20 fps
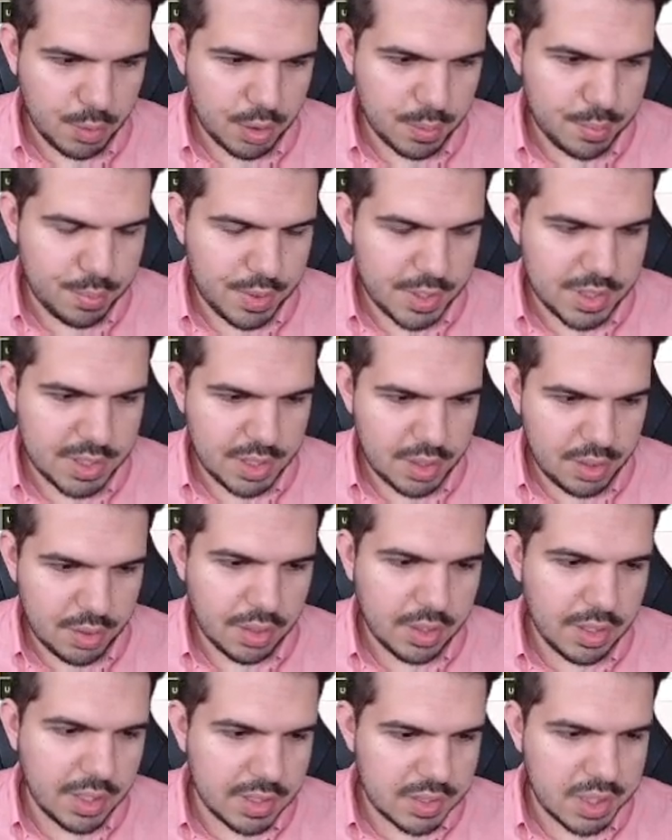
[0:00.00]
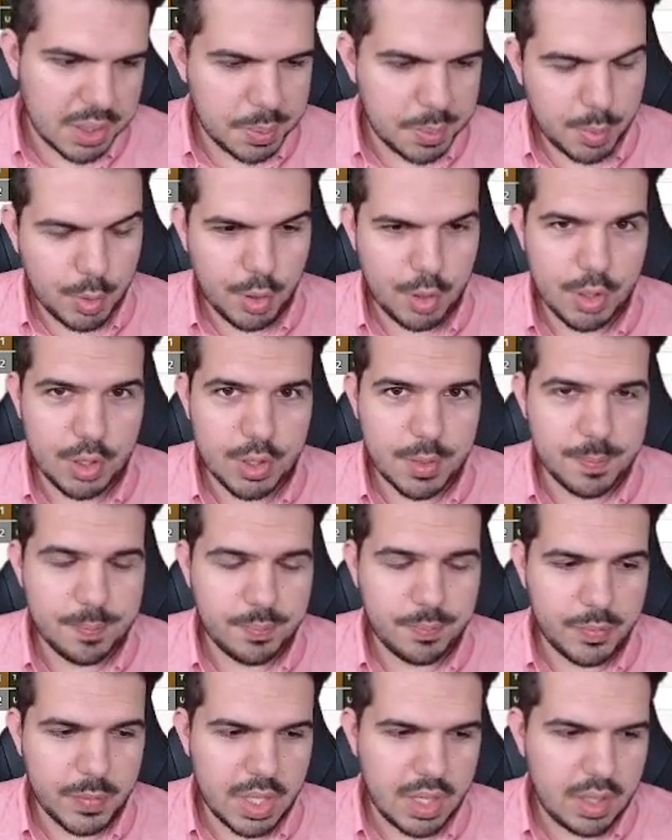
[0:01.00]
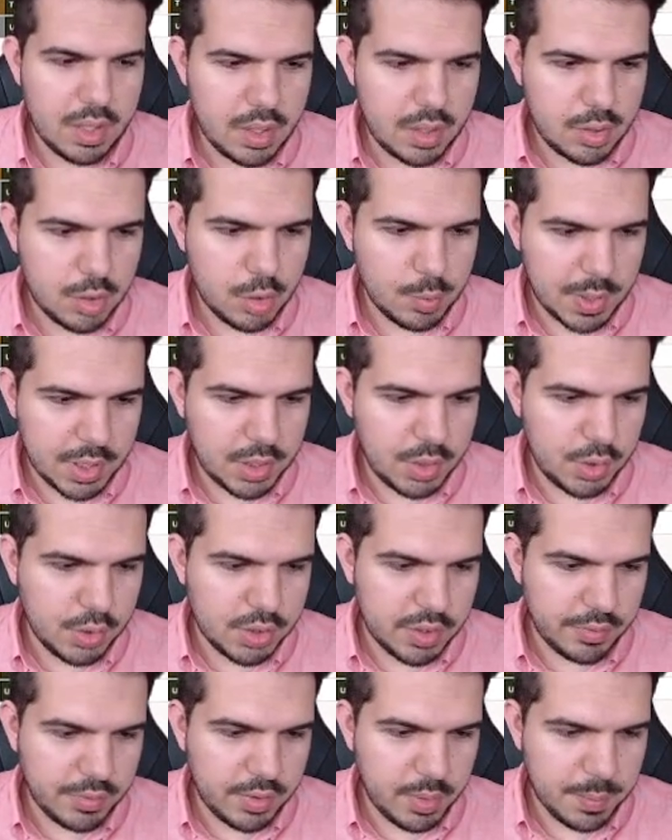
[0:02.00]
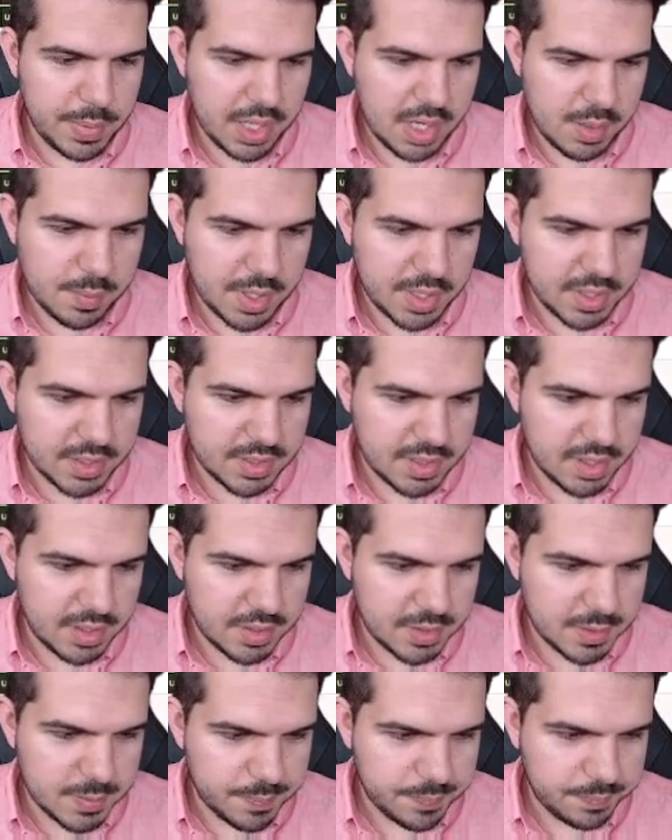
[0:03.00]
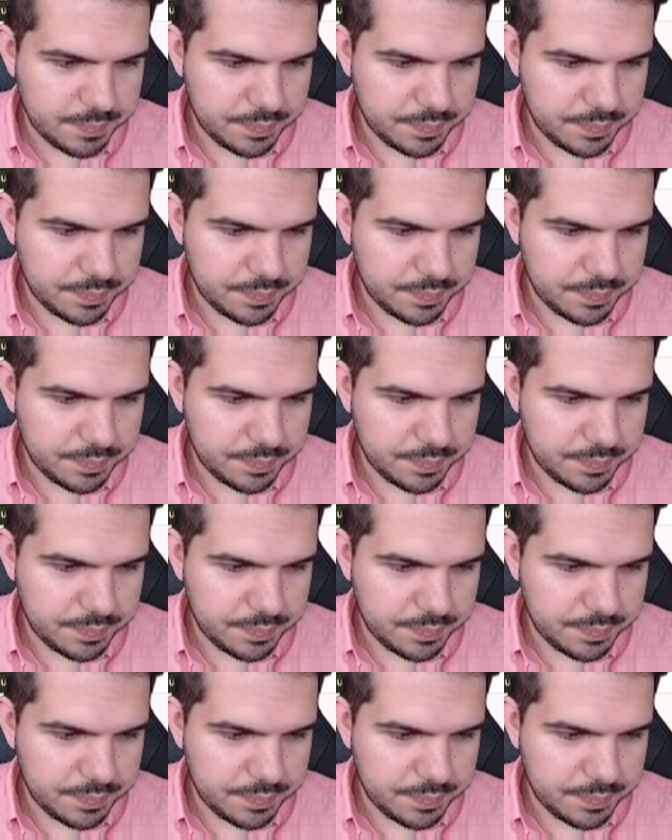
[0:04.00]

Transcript: board pressure on at some point to make use of your better masters.